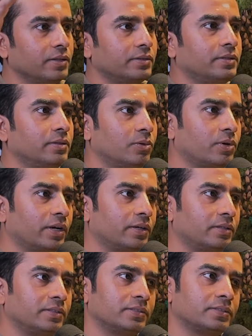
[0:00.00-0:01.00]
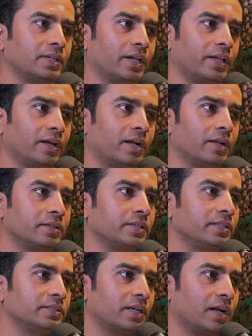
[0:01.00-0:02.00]
look at this guy.
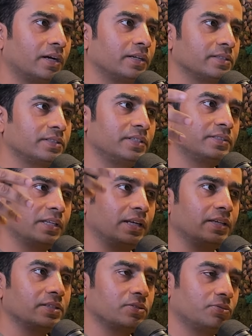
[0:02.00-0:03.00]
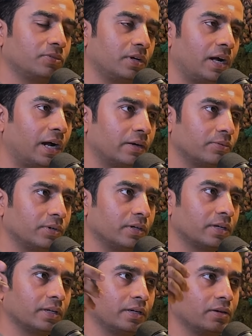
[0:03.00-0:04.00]
He's an artist. He's selling his
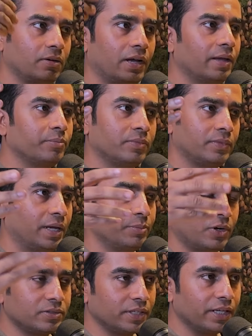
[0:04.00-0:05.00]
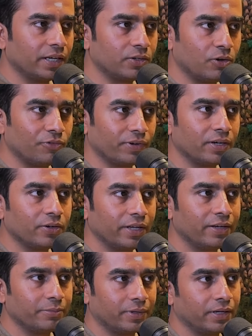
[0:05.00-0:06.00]
artwork, and I'm not saying it to offend
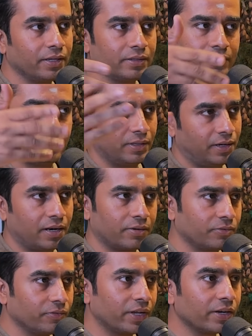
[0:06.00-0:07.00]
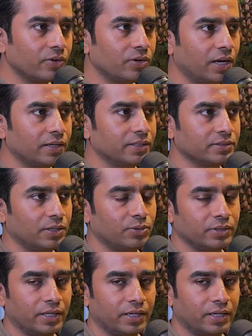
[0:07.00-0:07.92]
anybody. There are very good artists out there,